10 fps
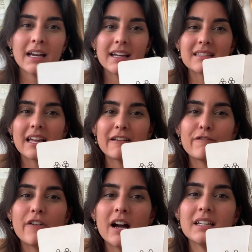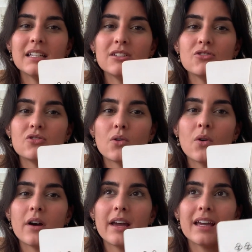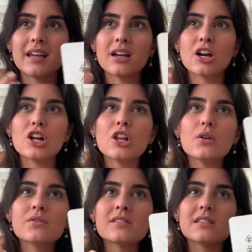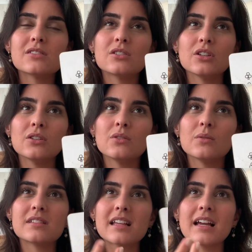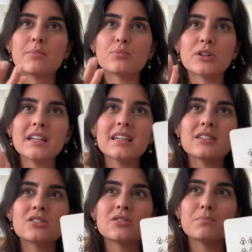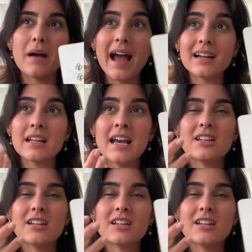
It's like finding joy closest to you. It's like bring it back.